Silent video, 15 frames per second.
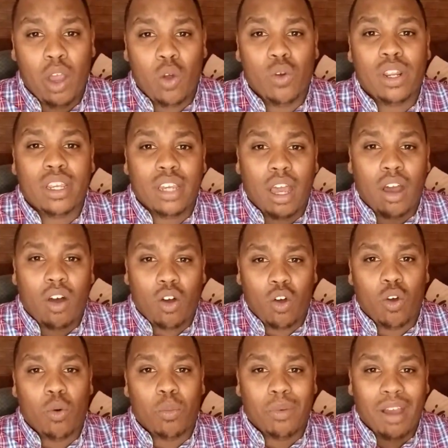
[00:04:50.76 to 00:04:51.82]
owning a
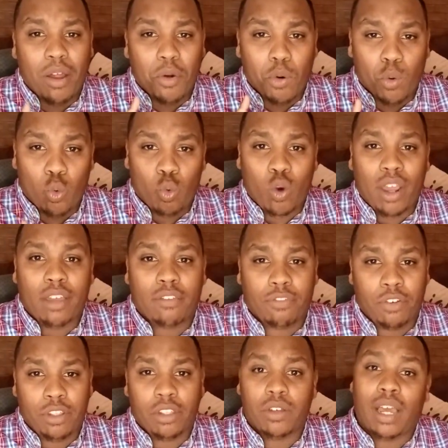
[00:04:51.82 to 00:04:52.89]
home right
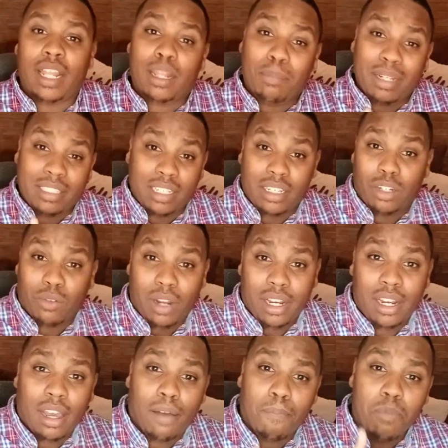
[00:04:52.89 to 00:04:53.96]
for you? And I'm going to tell you
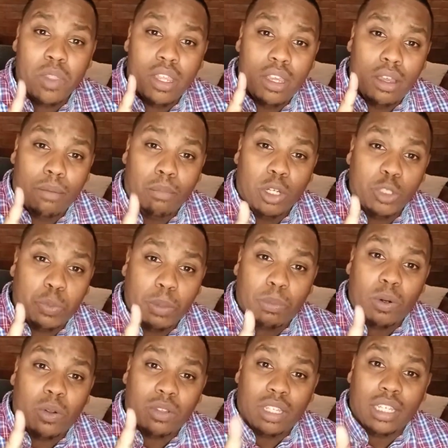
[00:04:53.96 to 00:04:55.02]
right now, most
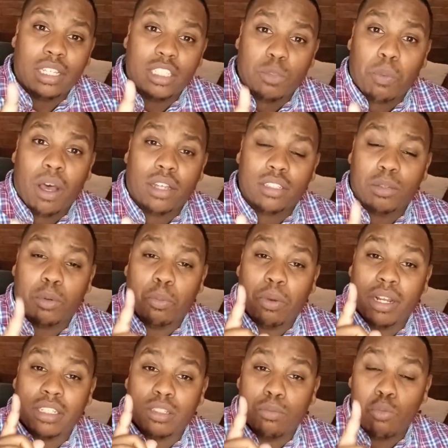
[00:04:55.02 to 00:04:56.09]
people don't think it's possible,
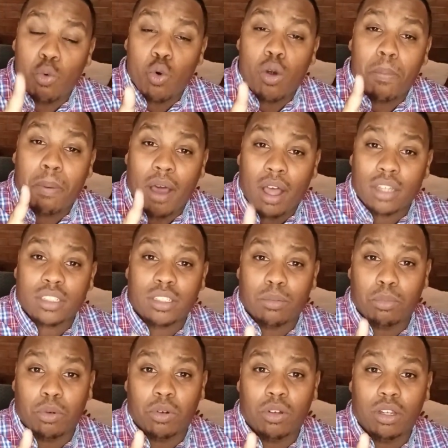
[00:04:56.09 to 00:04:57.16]
but it's more
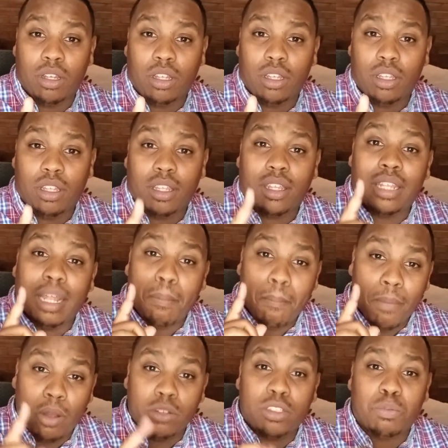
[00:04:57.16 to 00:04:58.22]
possible than
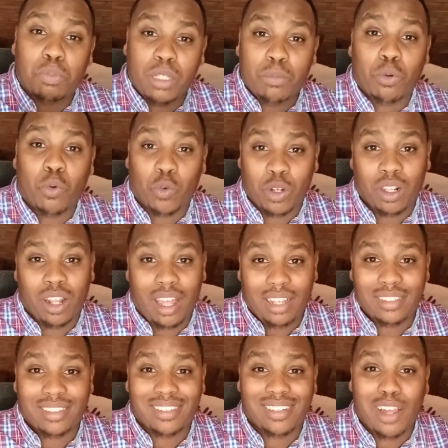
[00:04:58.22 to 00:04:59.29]
most people
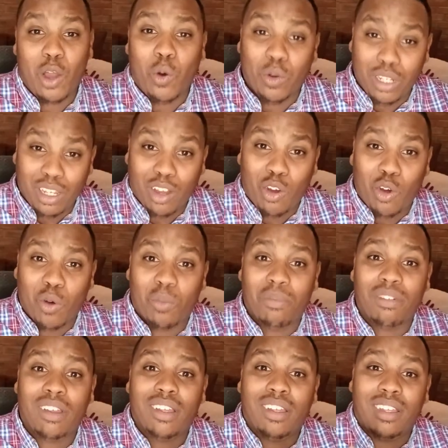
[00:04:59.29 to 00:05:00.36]
realize. owning a
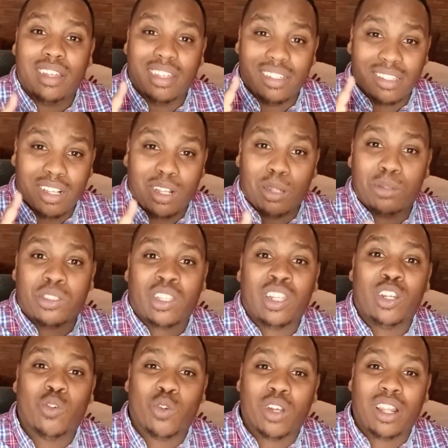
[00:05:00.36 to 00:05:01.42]
home is closer
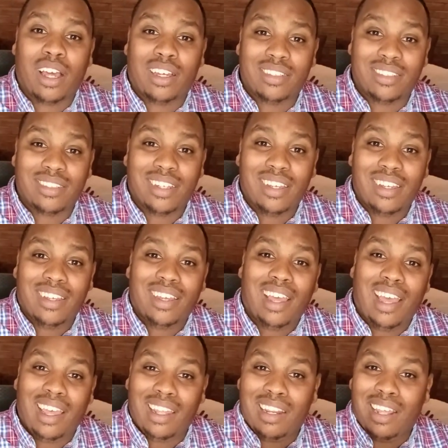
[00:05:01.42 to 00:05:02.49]
than you realize.
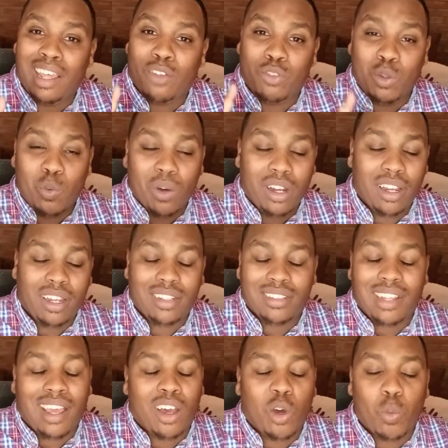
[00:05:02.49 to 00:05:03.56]
And if you want
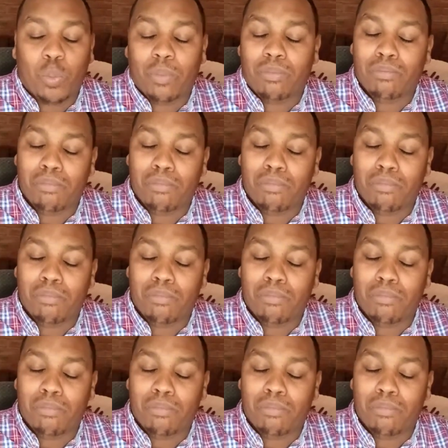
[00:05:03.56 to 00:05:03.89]
to help